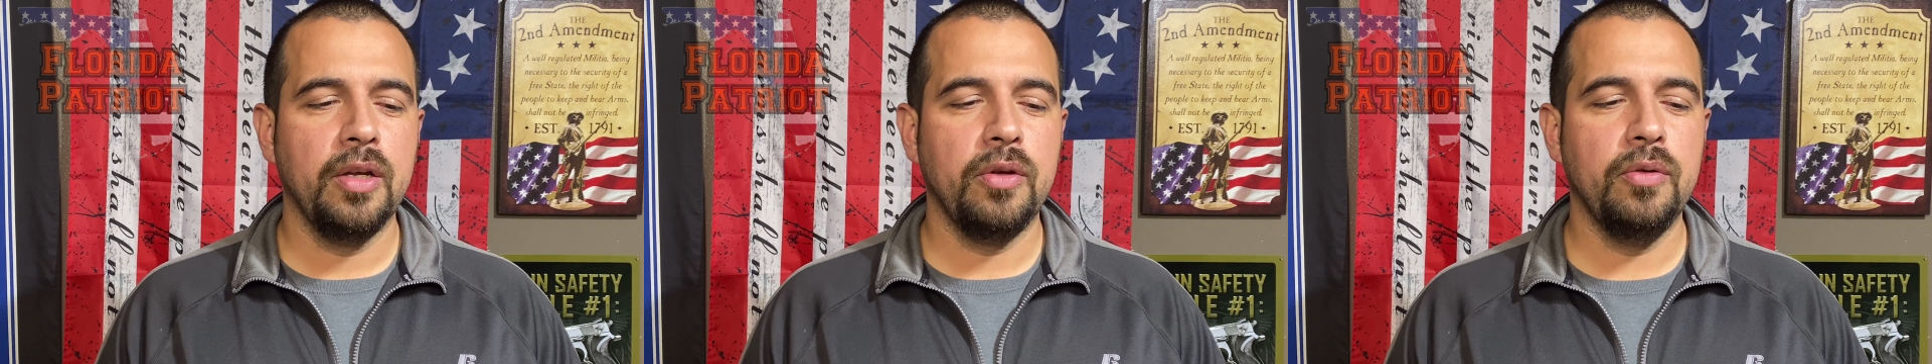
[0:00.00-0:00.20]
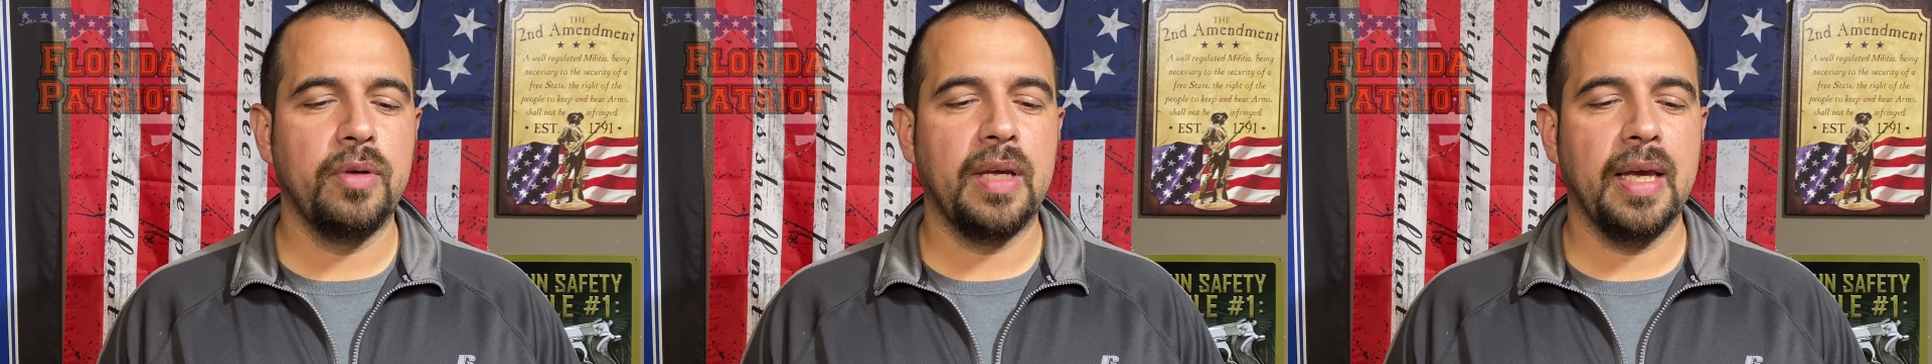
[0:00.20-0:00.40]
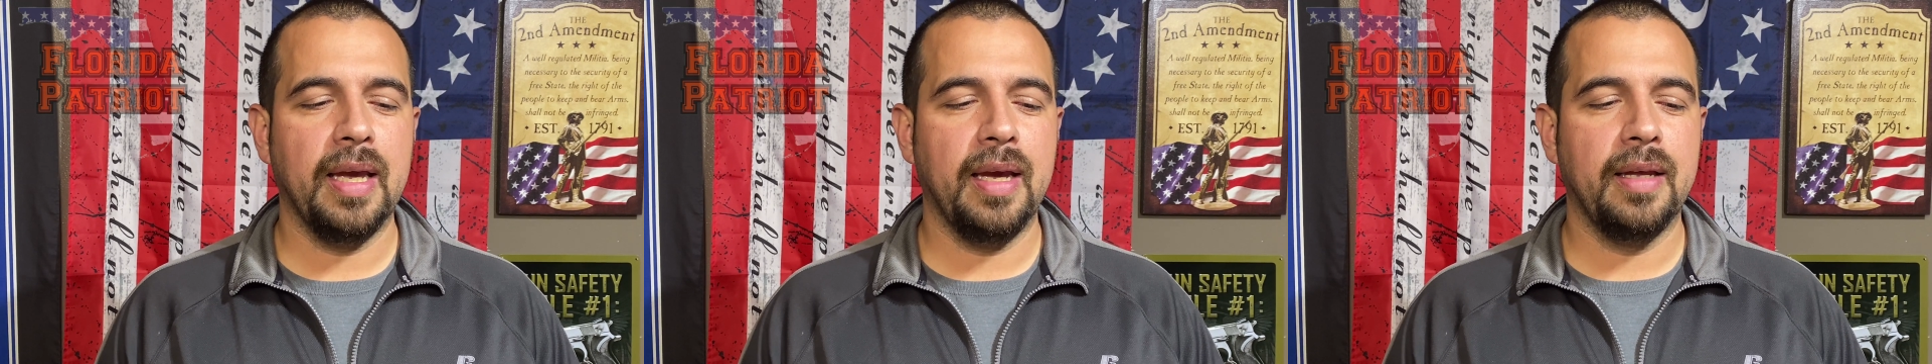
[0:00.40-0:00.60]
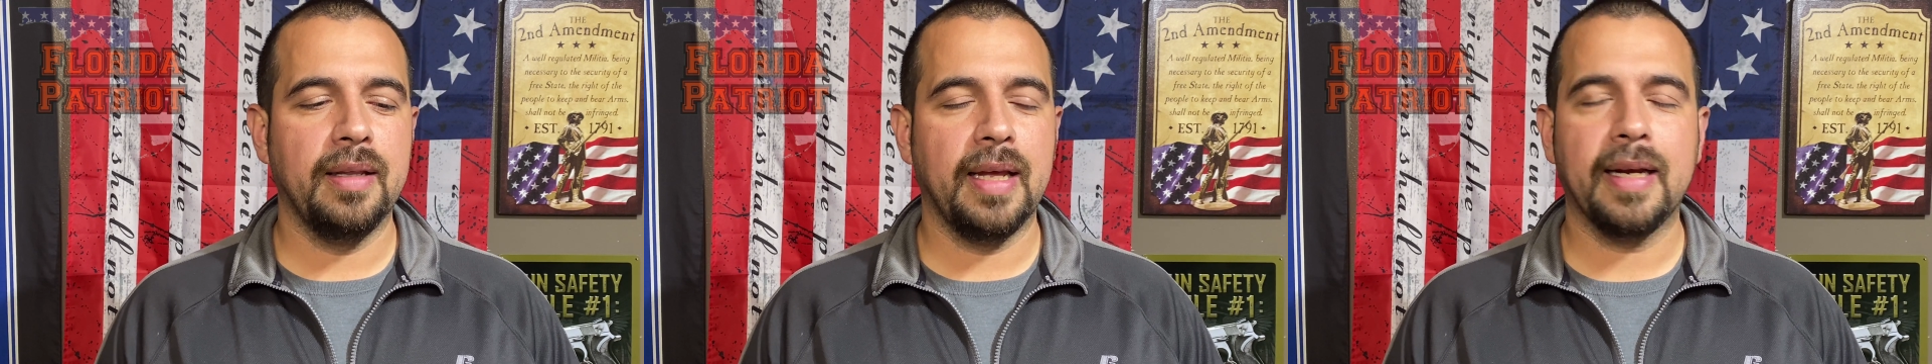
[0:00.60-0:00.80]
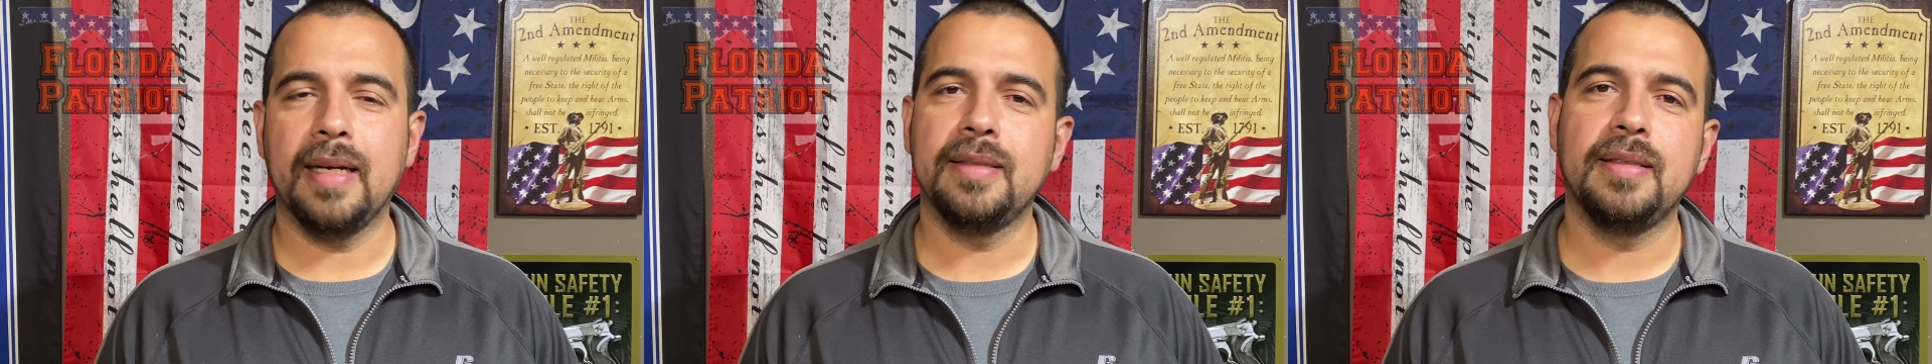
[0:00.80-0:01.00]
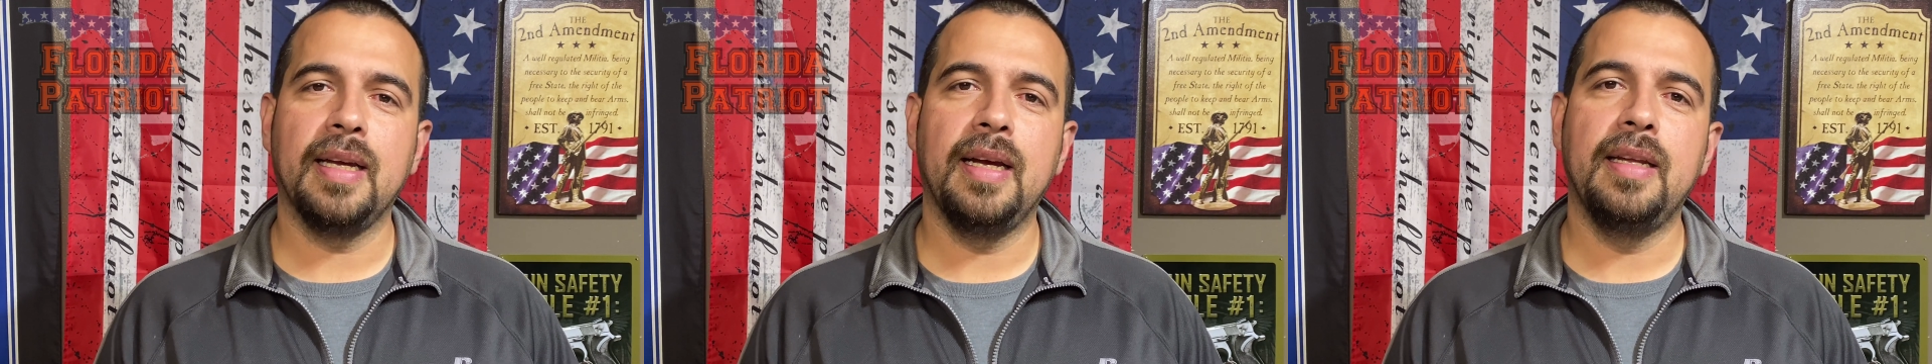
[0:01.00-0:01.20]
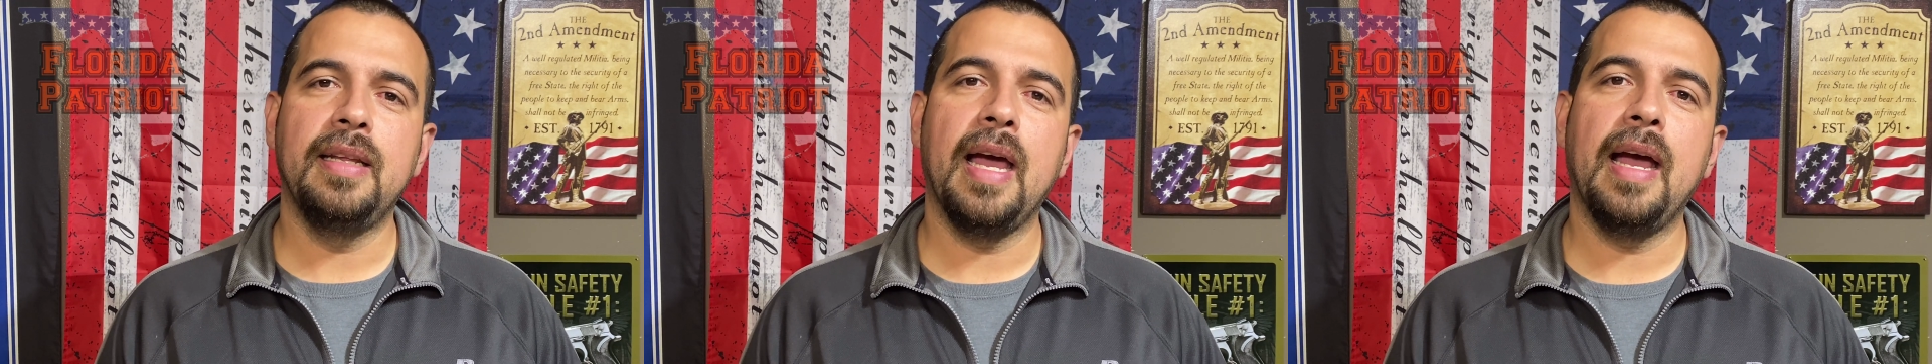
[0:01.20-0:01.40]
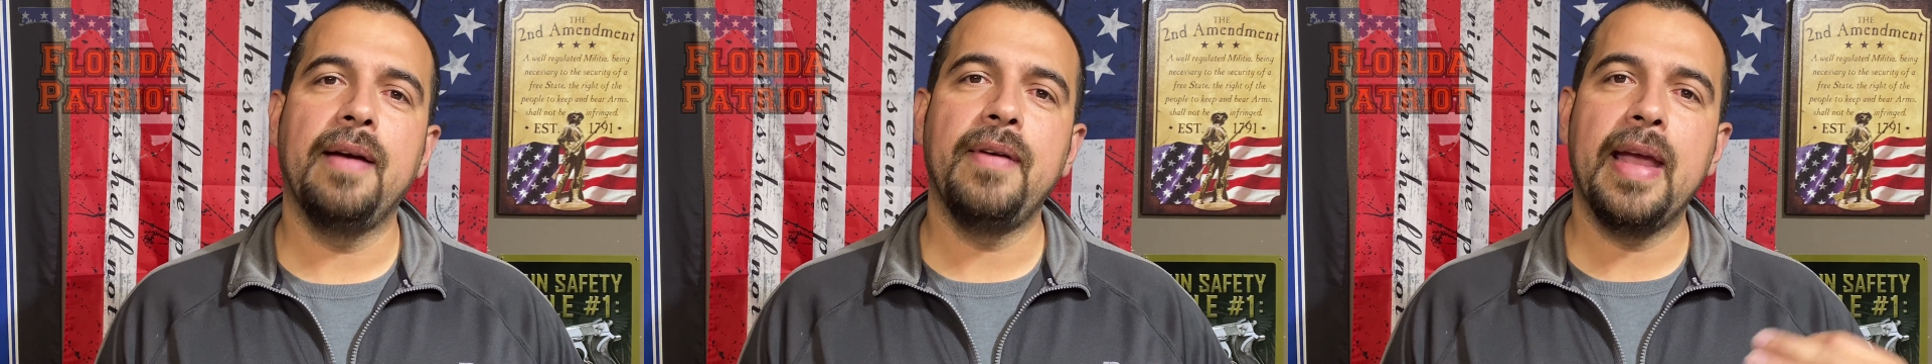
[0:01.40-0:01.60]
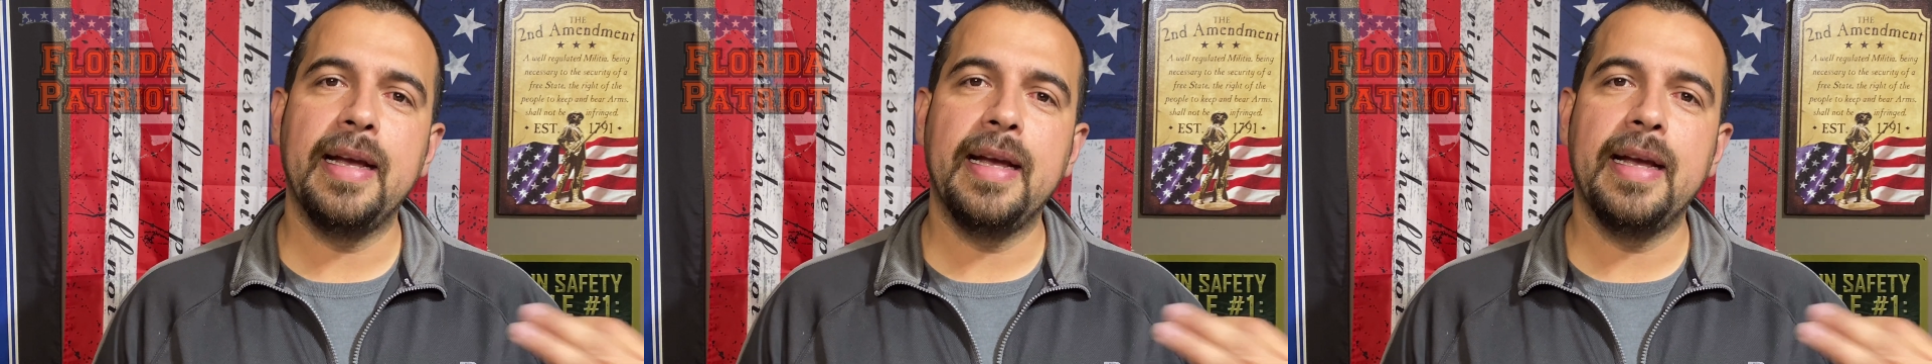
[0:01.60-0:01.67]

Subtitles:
you can, like I said, have